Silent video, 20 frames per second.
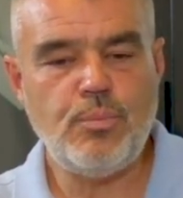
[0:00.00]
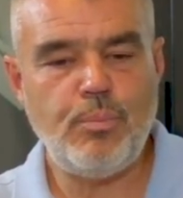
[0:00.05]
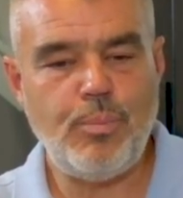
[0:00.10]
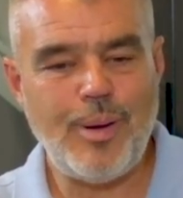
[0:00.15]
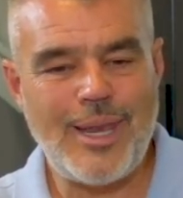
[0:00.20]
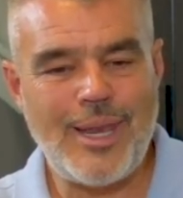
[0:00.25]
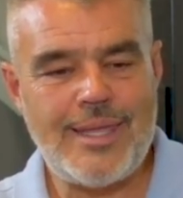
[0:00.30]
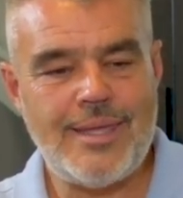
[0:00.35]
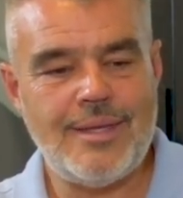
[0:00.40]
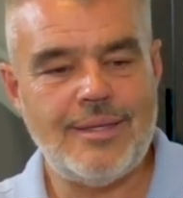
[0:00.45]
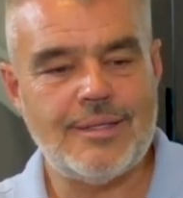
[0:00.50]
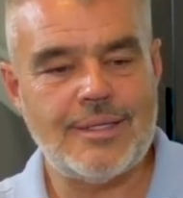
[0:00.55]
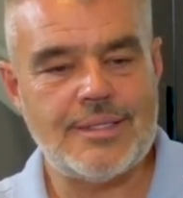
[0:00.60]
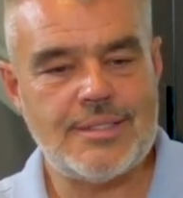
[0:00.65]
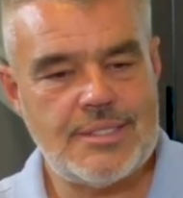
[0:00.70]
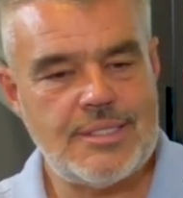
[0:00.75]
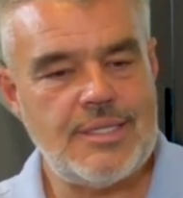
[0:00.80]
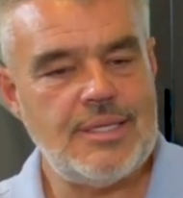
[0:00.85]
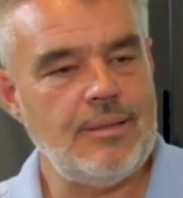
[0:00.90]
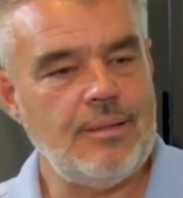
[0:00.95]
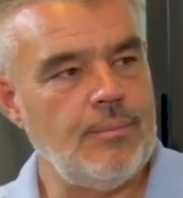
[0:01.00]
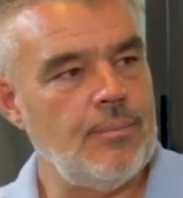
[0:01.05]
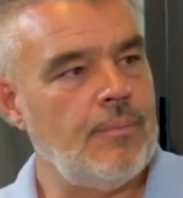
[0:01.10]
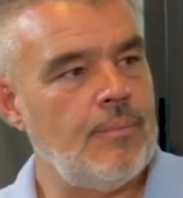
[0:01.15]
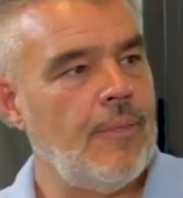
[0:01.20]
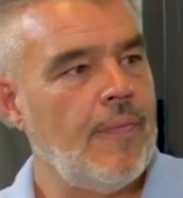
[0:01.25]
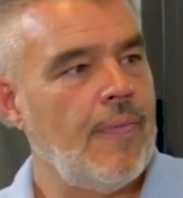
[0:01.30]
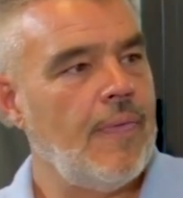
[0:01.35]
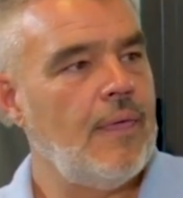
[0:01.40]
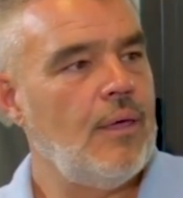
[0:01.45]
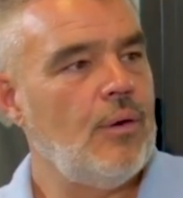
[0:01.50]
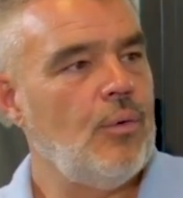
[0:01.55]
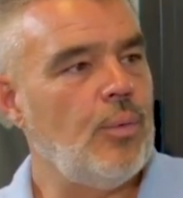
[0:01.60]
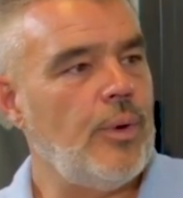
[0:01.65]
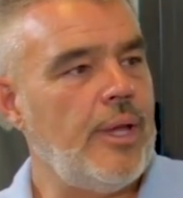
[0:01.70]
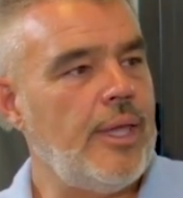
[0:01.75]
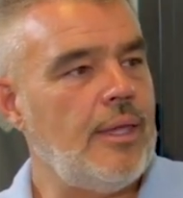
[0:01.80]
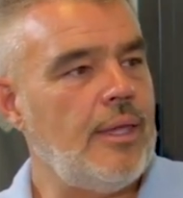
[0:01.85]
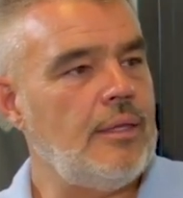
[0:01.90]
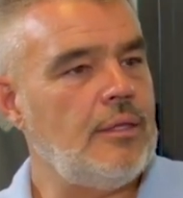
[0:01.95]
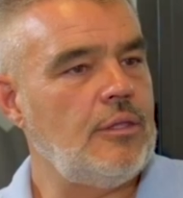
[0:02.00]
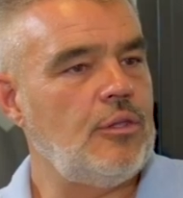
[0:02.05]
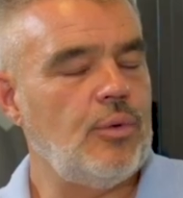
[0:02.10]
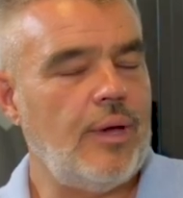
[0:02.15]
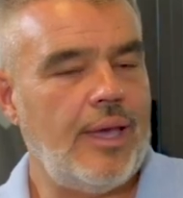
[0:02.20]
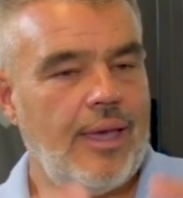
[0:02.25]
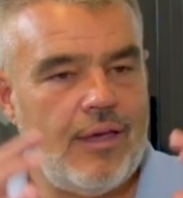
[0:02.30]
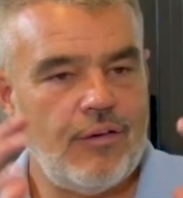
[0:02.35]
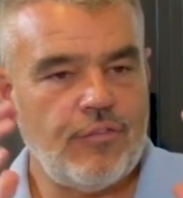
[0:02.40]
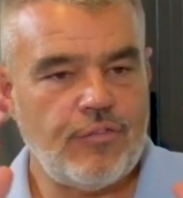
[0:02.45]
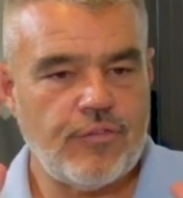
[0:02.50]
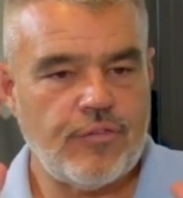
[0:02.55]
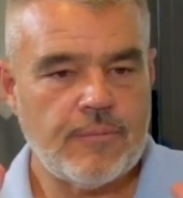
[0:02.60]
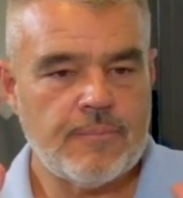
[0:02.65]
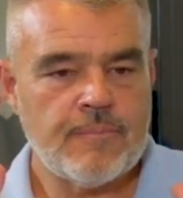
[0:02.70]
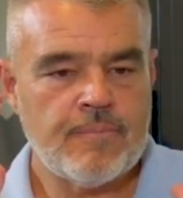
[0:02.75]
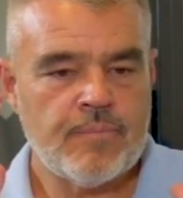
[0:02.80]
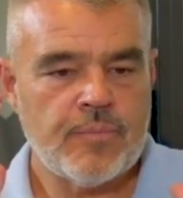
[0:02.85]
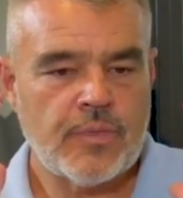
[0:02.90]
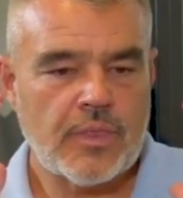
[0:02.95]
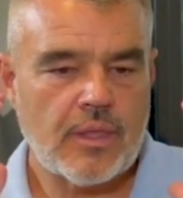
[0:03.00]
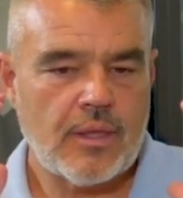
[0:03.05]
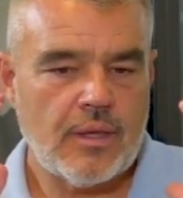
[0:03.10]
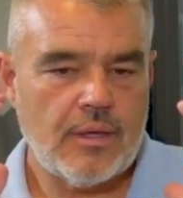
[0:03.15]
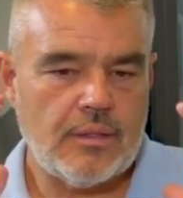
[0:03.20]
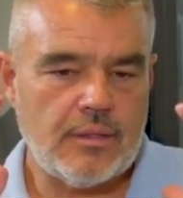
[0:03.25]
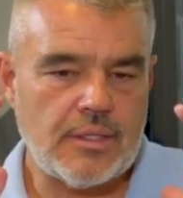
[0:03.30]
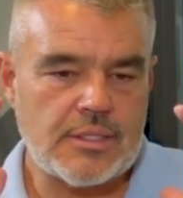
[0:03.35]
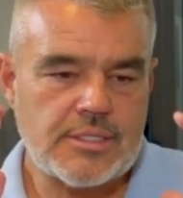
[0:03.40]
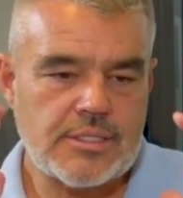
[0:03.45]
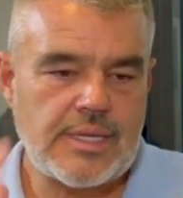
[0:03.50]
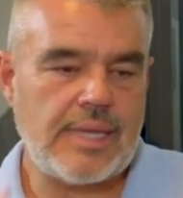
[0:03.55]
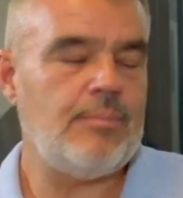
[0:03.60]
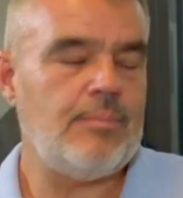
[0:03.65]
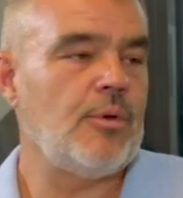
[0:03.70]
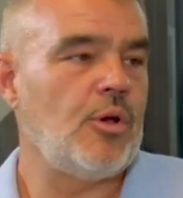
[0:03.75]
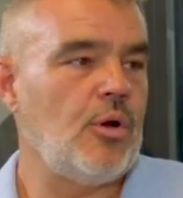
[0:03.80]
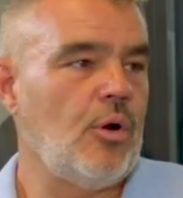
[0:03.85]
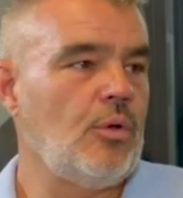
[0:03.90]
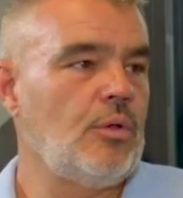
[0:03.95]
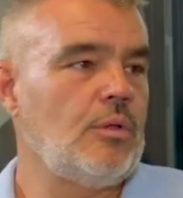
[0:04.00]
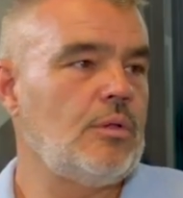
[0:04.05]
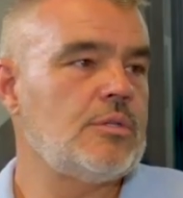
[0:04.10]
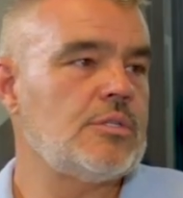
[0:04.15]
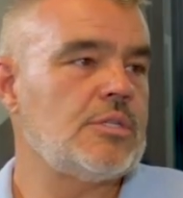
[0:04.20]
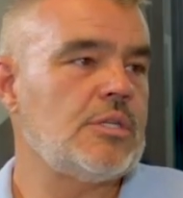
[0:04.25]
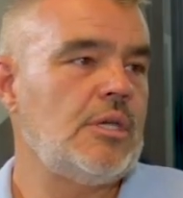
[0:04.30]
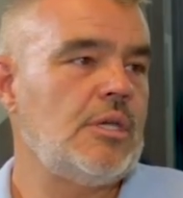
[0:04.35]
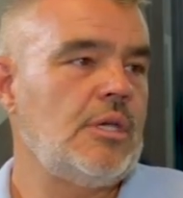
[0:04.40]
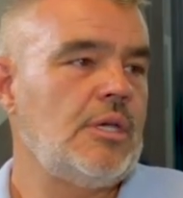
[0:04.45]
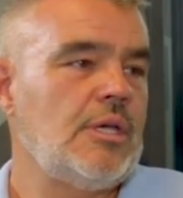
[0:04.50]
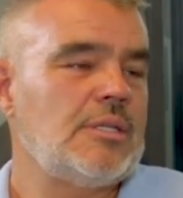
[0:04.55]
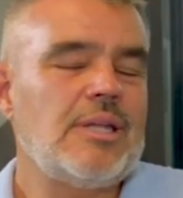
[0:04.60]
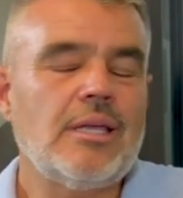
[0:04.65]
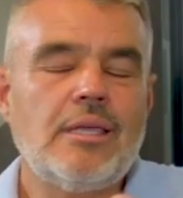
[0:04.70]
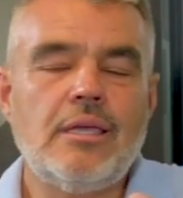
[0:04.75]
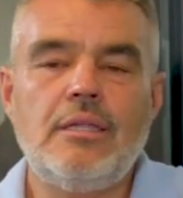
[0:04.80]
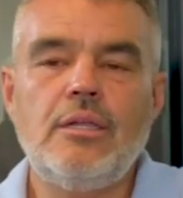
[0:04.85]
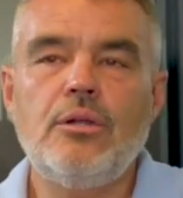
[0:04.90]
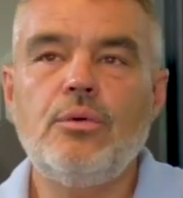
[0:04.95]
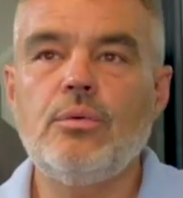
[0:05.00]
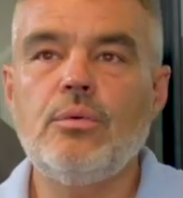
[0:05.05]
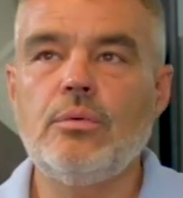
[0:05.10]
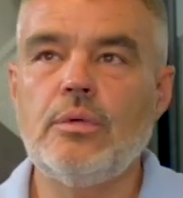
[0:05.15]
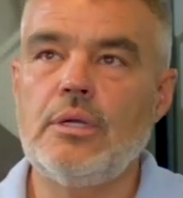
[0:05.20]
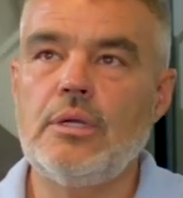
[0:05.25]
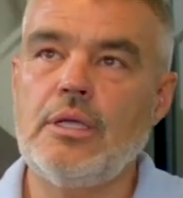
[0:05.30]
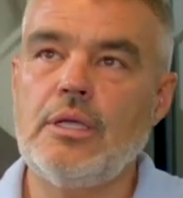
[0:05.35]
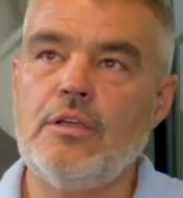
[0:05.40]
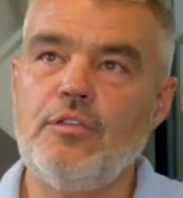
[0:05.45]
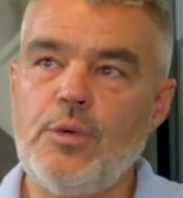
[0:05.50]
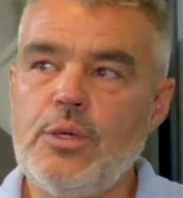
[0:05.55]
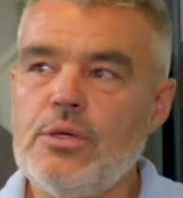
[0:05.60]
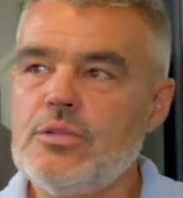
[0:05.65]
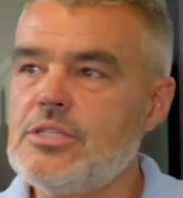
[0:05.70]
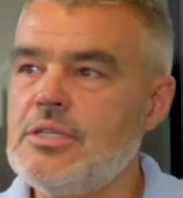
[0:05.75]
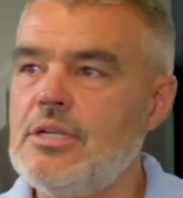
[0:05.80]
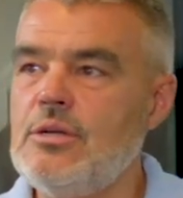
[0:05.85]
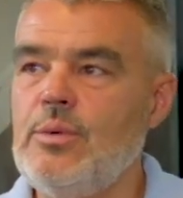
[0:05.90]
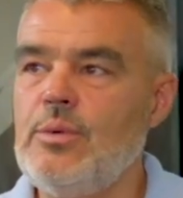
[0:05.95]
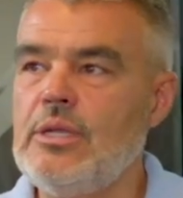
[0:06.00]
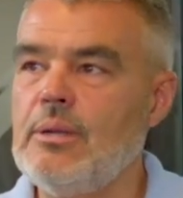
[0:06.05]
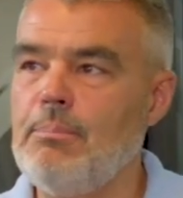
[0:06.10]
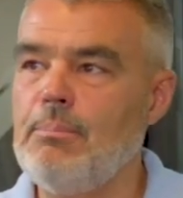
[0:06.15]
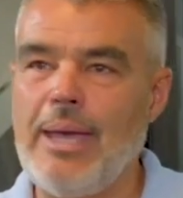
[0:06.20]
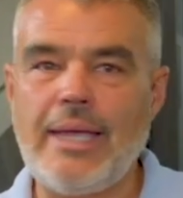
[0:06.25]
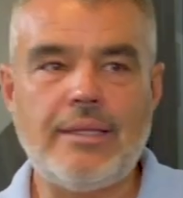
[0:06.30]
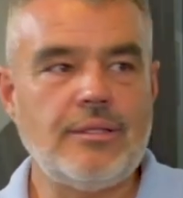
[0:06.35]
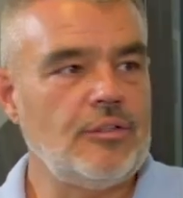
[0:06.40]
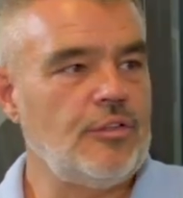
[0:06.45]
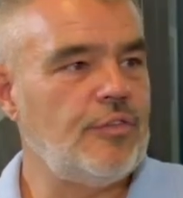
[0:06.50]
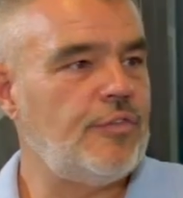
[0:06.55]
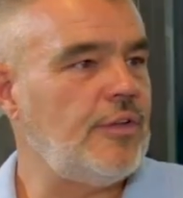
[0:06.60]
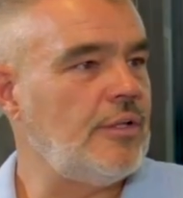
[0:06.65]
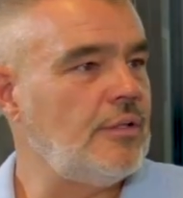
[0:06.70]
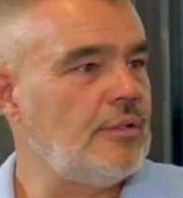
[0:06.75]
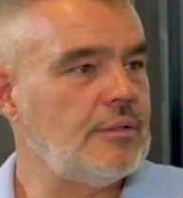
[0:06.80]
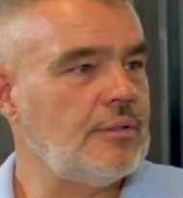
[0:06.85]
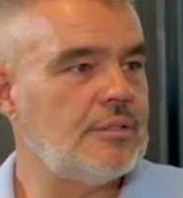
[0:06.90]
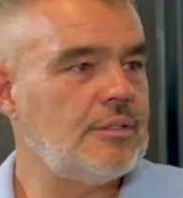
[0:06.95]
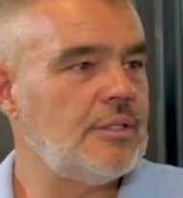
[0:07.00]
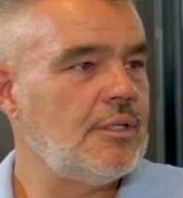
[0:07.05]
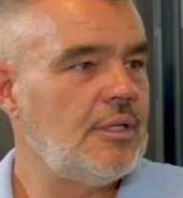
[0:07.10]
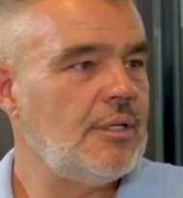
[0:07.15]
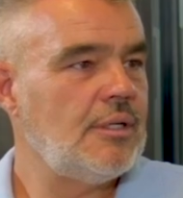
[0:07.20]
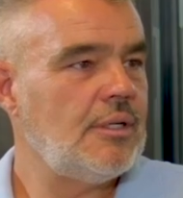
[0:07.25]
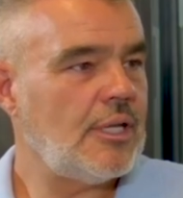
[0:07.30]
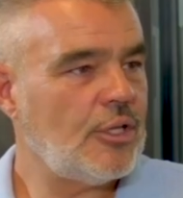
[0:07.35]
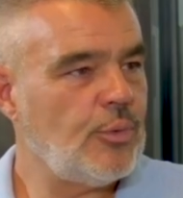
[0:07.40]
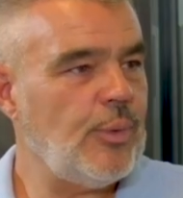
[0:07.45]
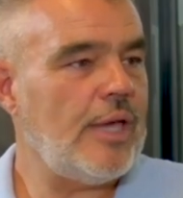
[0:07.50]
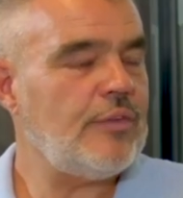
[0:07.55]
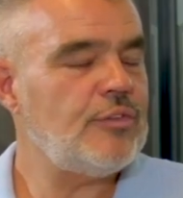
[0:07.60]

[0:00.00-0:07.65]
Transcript: play in a team where you have the same goals. It's like, like if we consider we're in a battlefield, like we